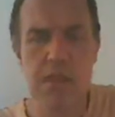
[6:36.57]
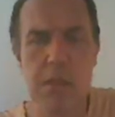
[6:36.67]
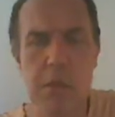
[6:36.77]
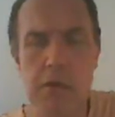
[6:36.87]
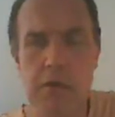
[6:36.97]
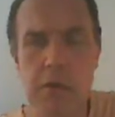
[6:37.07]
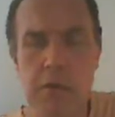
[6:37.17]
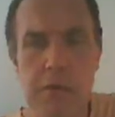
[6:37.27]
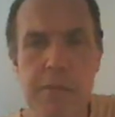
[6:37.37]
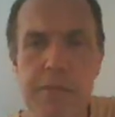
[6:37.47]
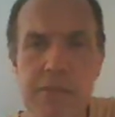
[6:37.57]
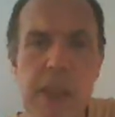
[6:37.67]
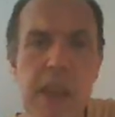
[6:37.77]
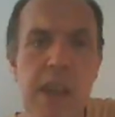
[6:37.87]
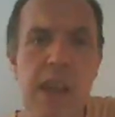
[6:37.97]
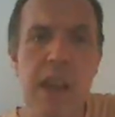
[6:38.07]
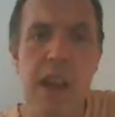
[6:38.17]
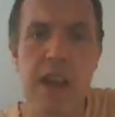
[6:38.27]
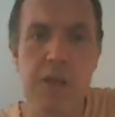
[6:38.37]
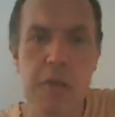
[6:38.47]
impossible.
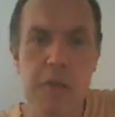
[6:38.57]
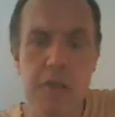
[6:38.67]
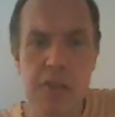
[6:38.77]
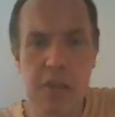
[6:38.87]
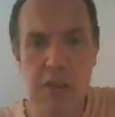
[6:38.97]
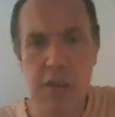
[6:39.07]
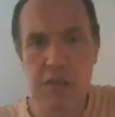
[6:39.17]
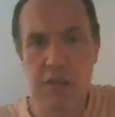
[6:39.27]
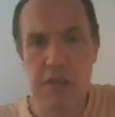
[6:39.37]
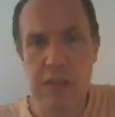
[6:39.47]
And you also got